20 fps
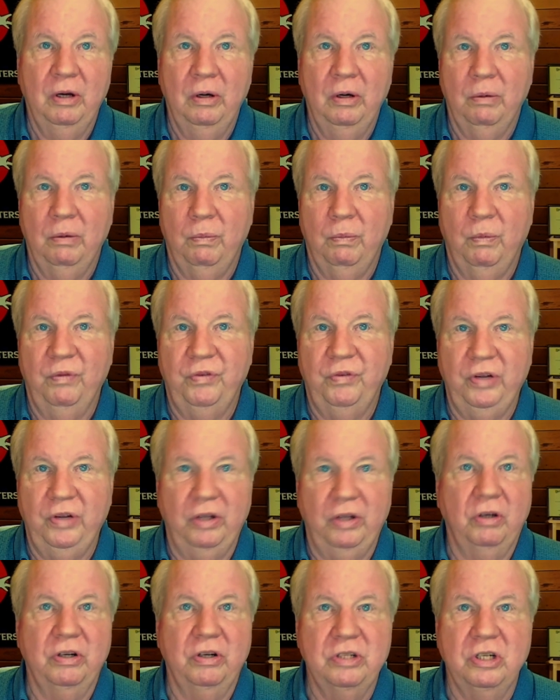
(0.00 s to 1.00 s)
When feeling
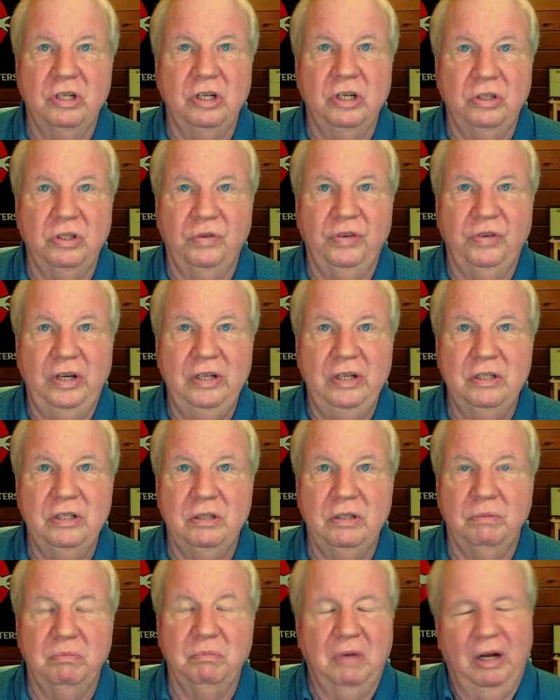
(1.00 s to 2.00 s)
the urge to touch your
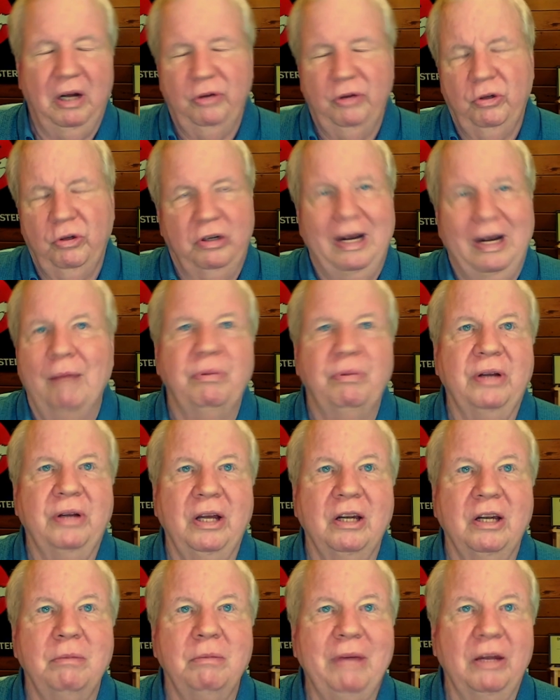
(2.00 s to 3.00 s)
face, I'll do a
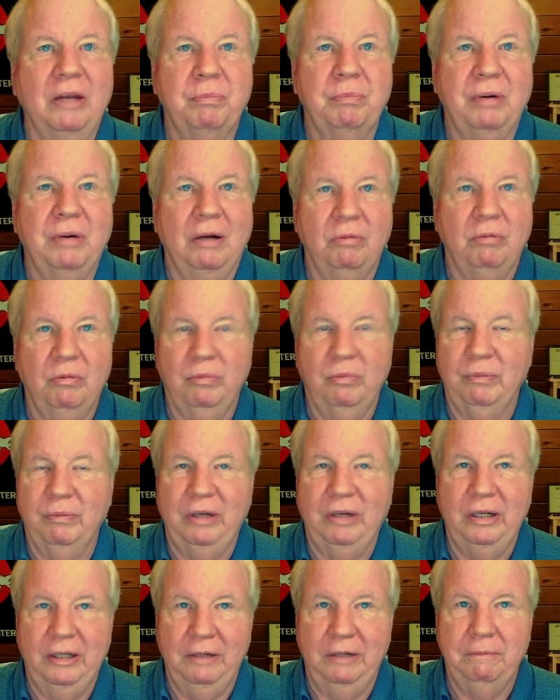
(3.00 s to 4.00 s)
complicated math problem in my
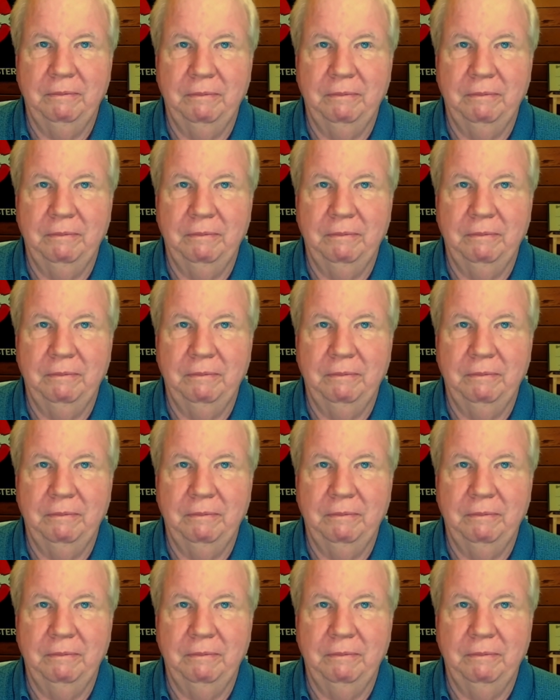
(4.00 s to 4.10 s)
head.